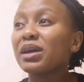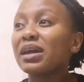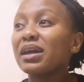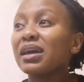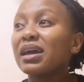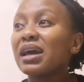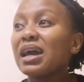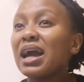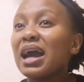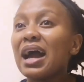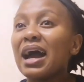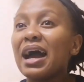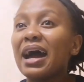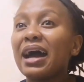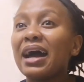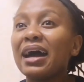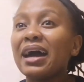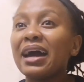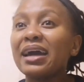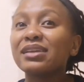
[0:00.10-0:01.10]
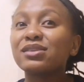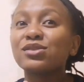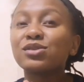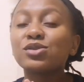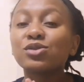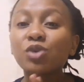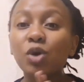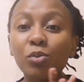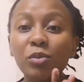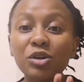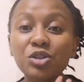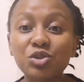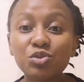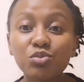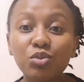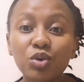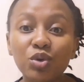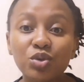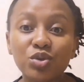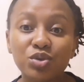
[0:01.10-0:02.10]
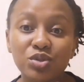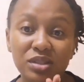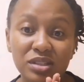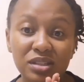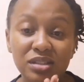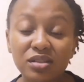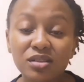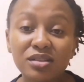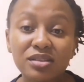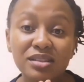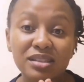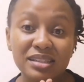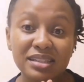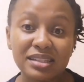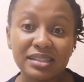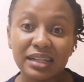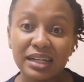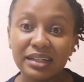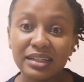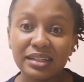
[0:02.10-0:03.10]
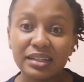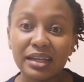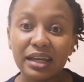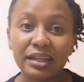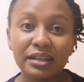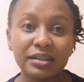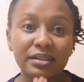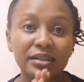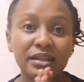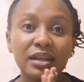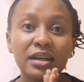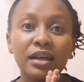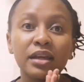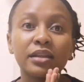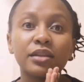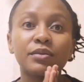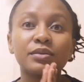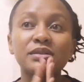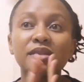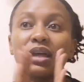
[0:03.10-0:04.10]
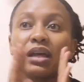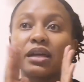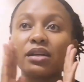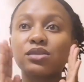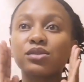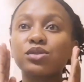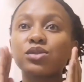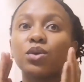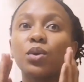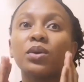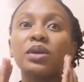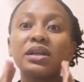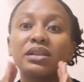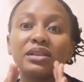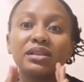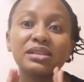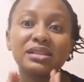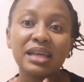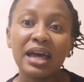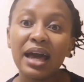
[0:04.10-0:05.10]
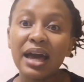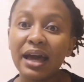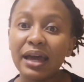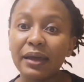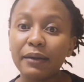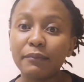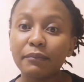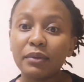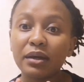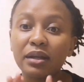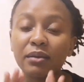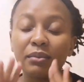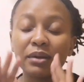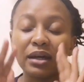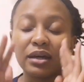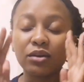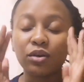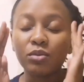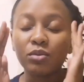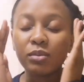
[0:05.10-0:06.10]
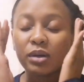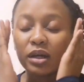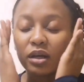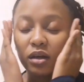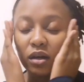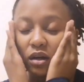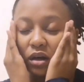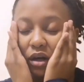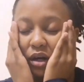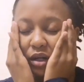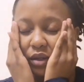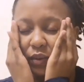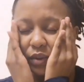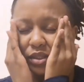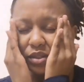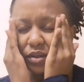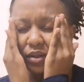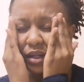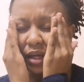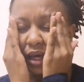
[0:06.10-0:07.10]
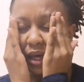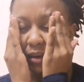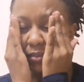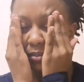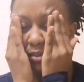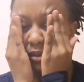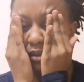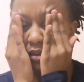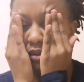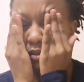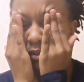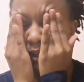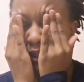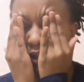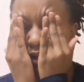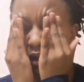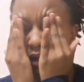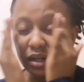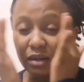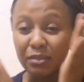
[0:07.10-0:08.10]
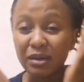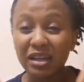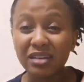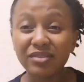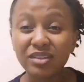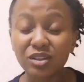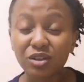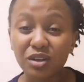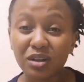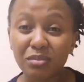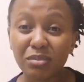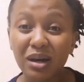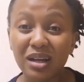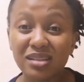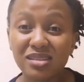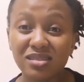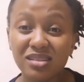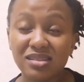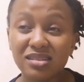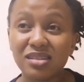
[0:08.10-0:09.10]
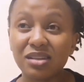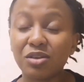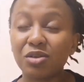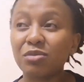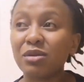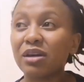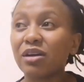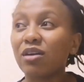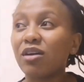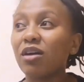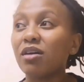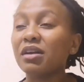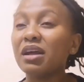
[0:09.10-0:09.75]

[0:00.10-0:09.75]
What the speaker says: where I had so much more still to study and there was like so little time. And I'm like, oh my God, what's gonna happen? Oh my God, am I even gonna pass this thing? Oh my